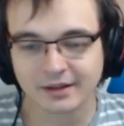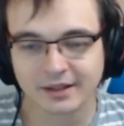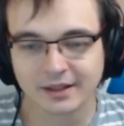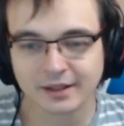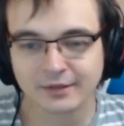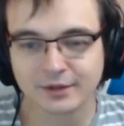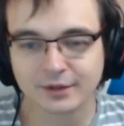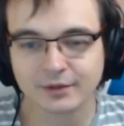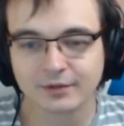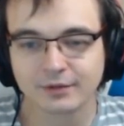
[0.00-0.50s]

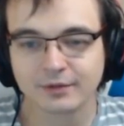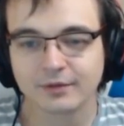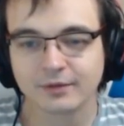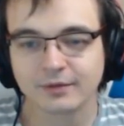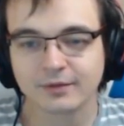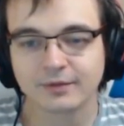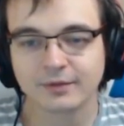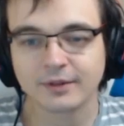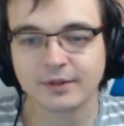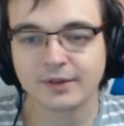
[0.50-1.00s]
even
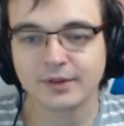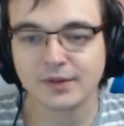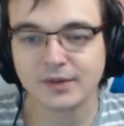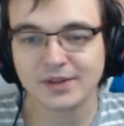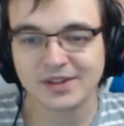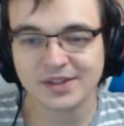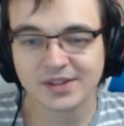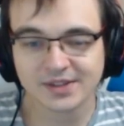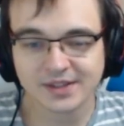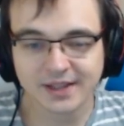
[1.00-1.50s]

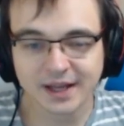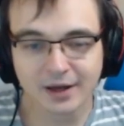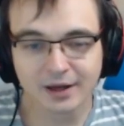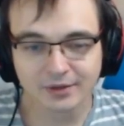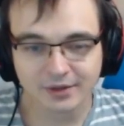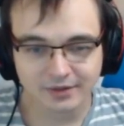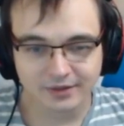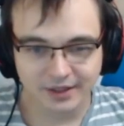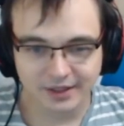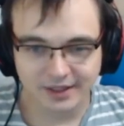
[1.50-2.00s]
with
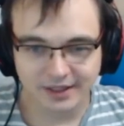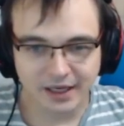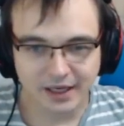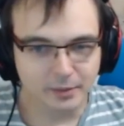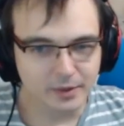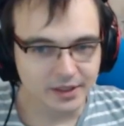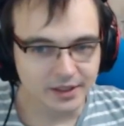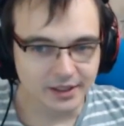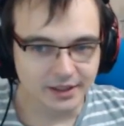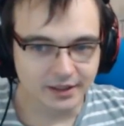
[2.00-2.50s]
discount if they die
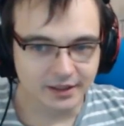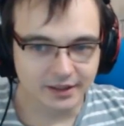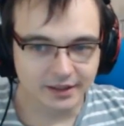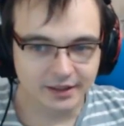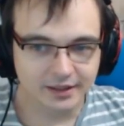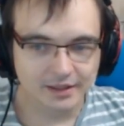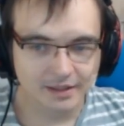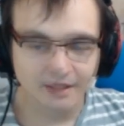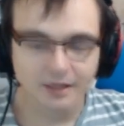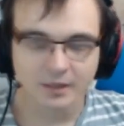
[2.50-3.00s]

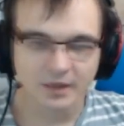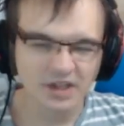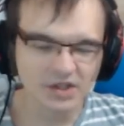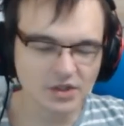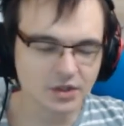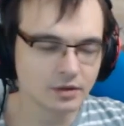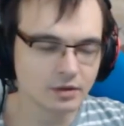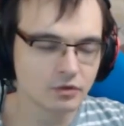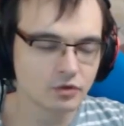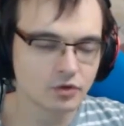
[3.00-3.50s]
immediately.
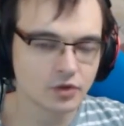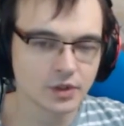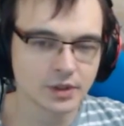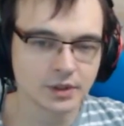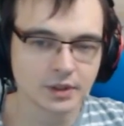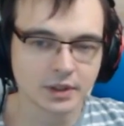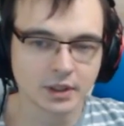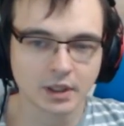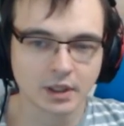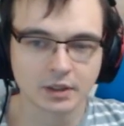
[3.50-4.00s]
It's
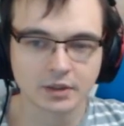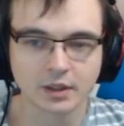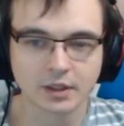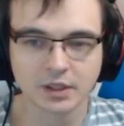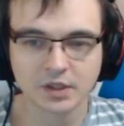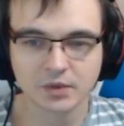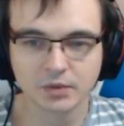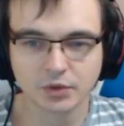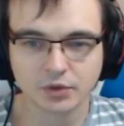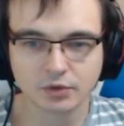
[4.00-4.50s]
interesting card.
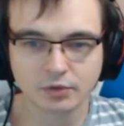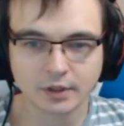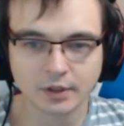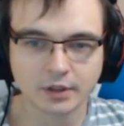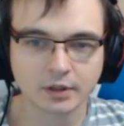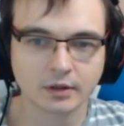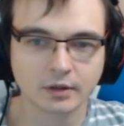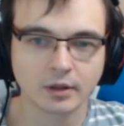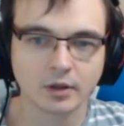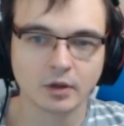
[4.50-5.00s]
I don't want to
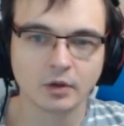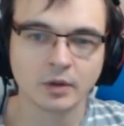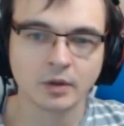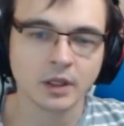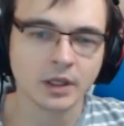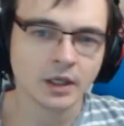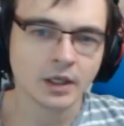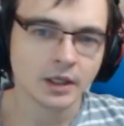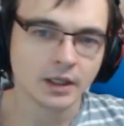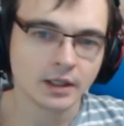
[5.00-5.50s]
rate it low.
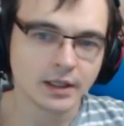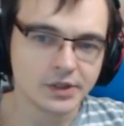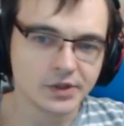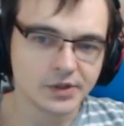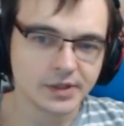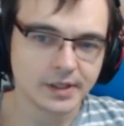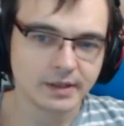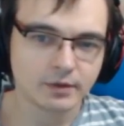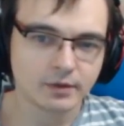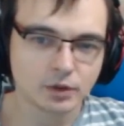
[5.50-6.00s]
I
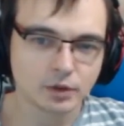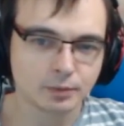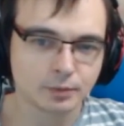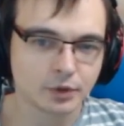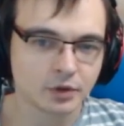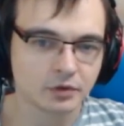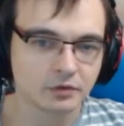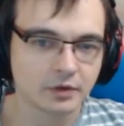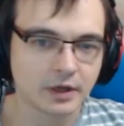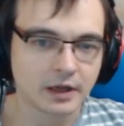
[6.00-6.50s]
just give it
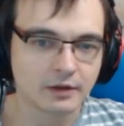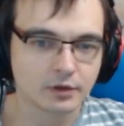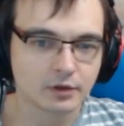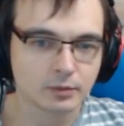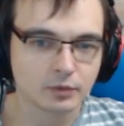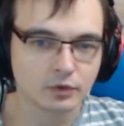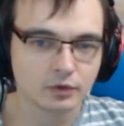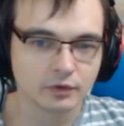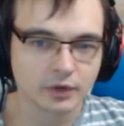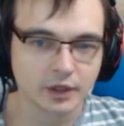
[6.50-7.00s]
2.5
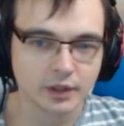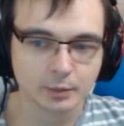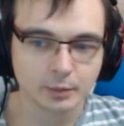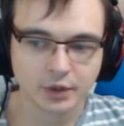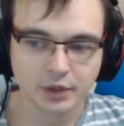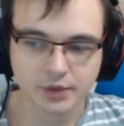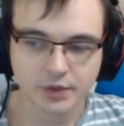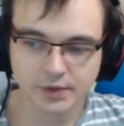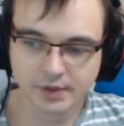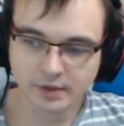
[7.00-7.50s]
and move on
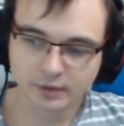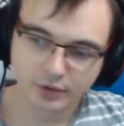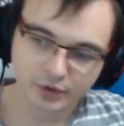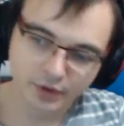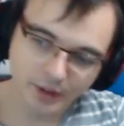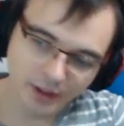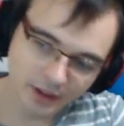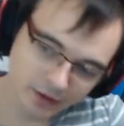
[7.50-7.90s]
because I won't